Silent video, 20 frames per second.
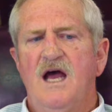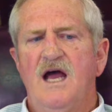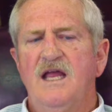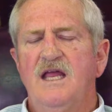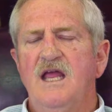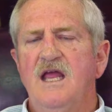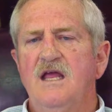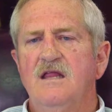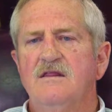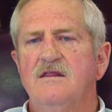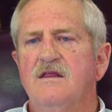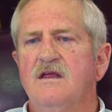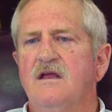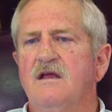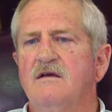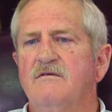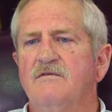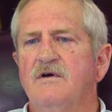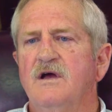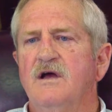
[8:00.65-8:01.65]
I can't
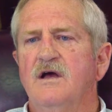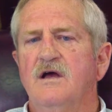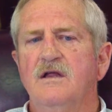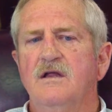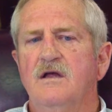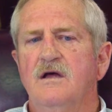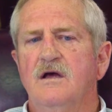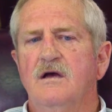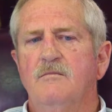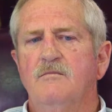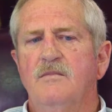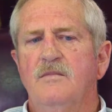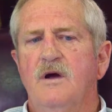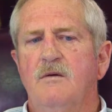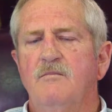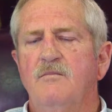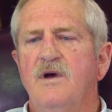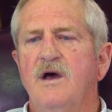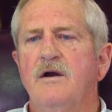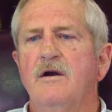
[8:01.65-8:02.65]
think of a
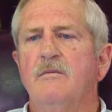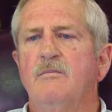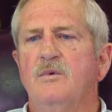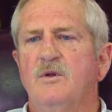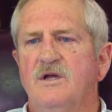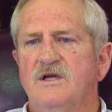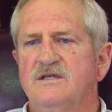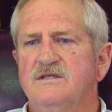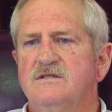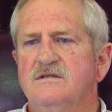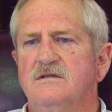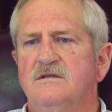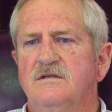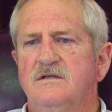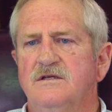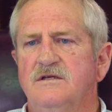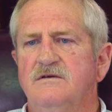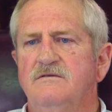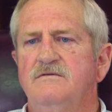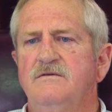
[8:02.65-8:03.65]
better place to
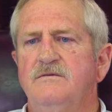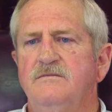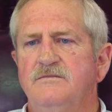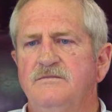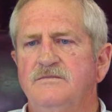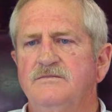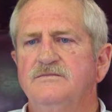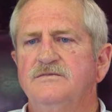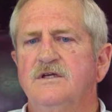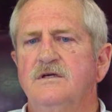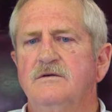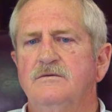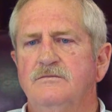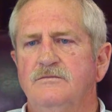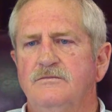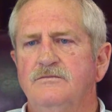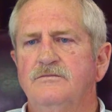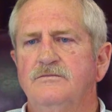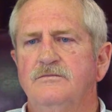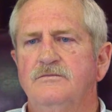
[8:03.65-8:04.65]
live. So,
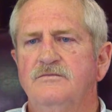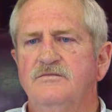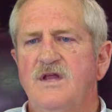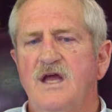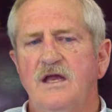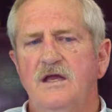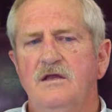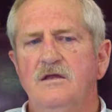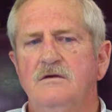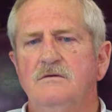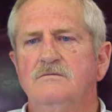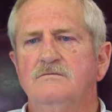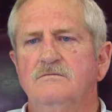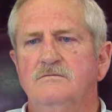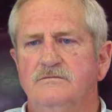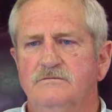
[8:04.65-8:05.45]
thank you.